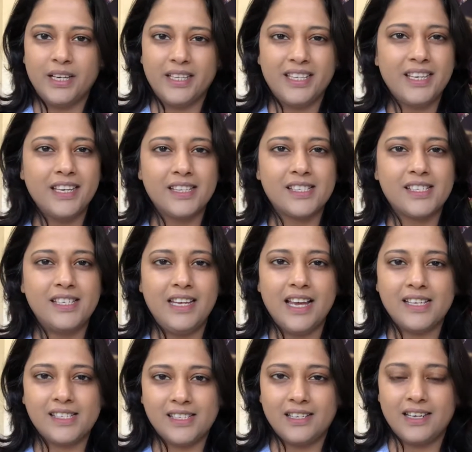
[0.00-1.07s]
I think it's
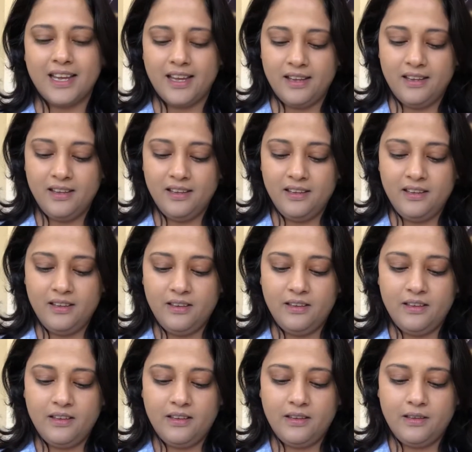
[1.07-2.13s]
yesterday,
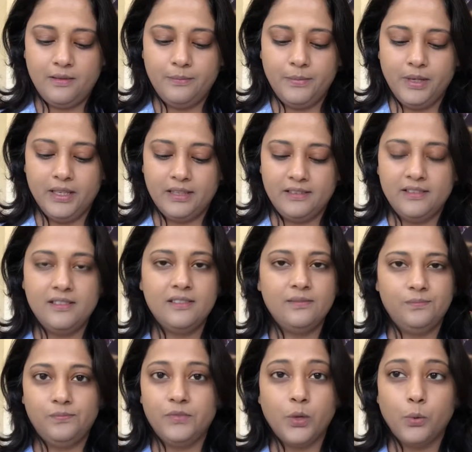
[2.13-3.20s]
but
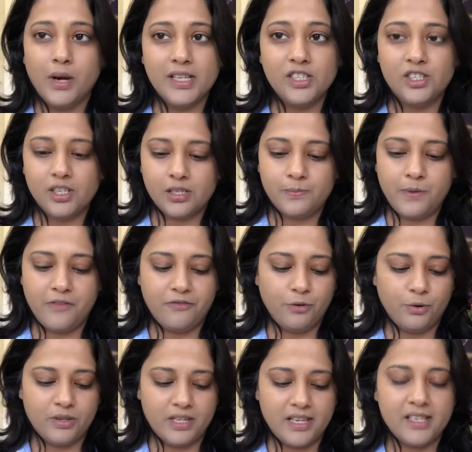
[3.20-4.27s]
the one just
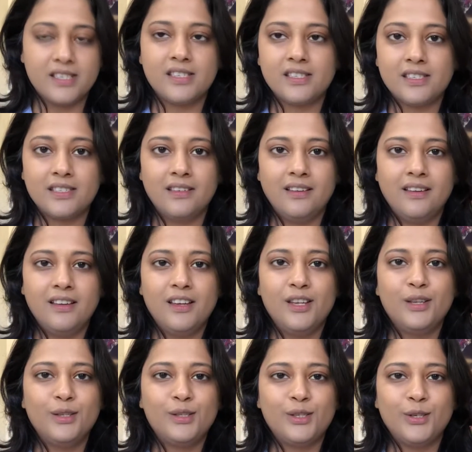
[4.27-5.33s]
before this,
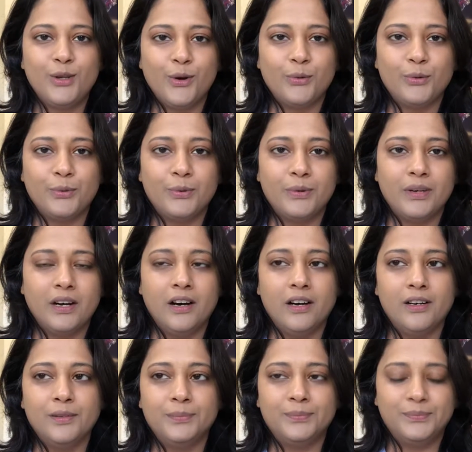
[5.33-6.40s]
to know
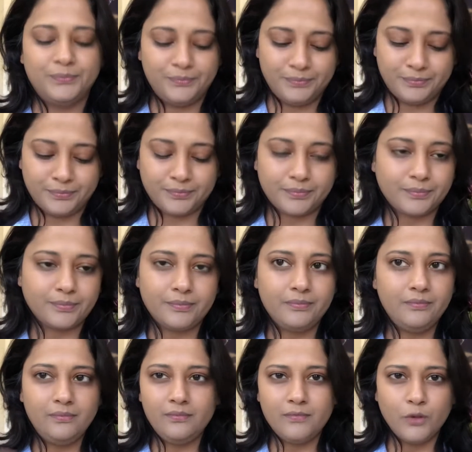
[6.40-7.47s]

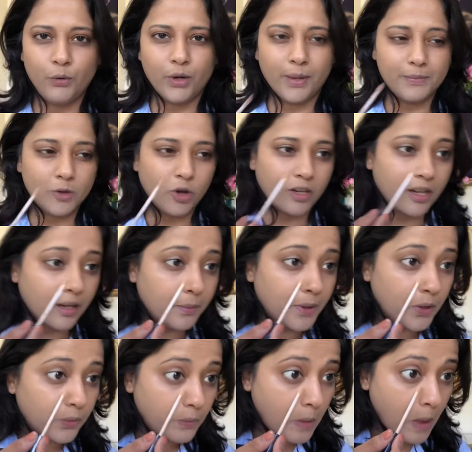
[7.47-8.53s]
what I'm talking about.